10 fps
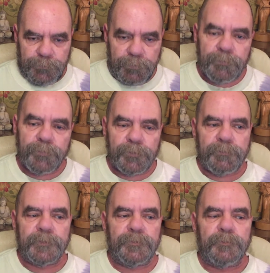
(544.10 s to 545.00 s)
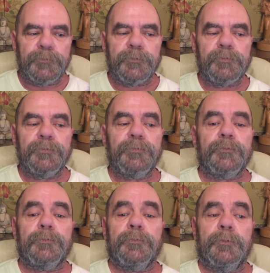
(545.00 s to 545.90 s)
for the victims
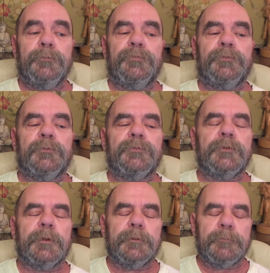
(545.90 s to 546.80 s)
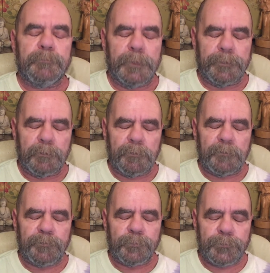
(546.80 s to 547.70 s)
of suicide and their
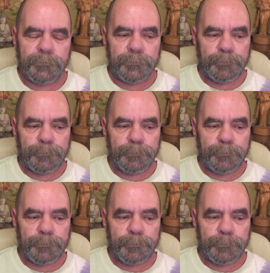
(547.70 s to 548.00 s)
loved ones.